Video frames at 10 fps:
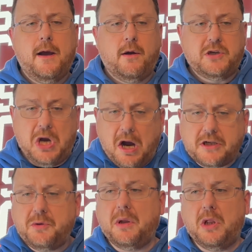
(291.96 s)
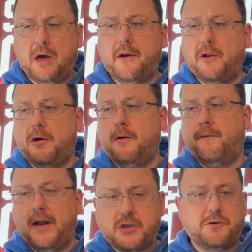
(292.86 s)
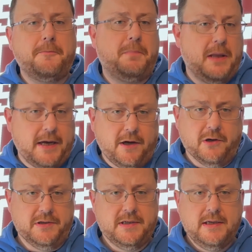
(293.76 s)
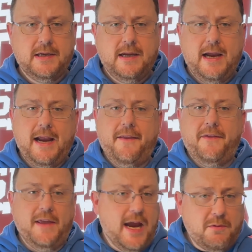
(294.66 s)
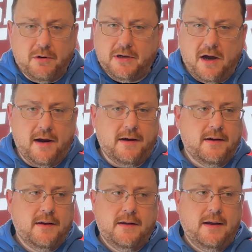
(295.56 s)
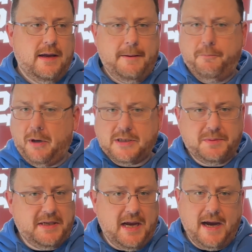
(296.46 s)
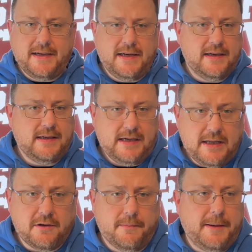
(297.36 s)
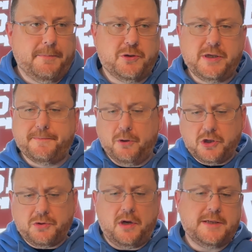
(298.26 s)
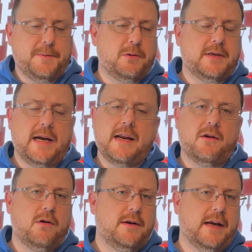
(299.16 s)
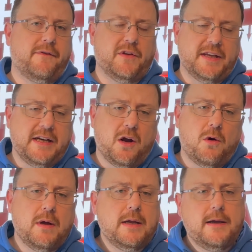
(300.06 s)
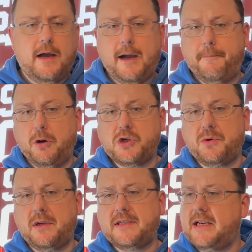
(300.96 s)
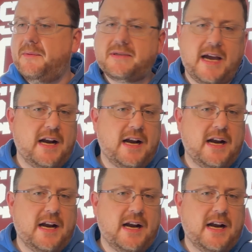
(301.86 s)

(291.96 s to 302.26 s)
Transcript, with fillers: talked to a lot of their veteran players, and they were not impressed with the idea either. I mean, Patrice Bergeron spoke today. I heard Nick Foligno. Uh, Bergeron said he was kind of